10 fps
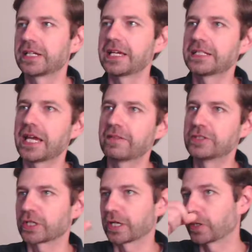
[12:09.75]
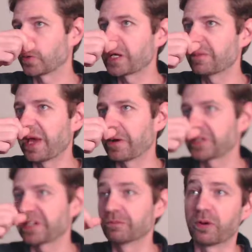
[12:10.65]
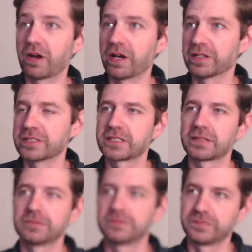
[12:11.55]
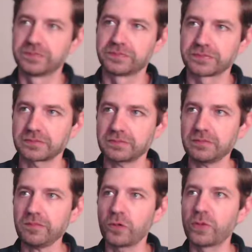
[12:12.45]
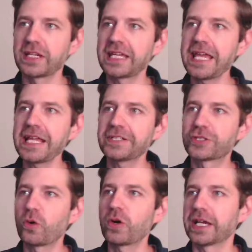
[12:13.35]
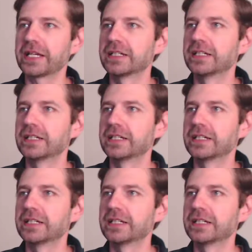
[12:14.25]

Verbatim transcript: King David took a great amount of bronze. When King Toi,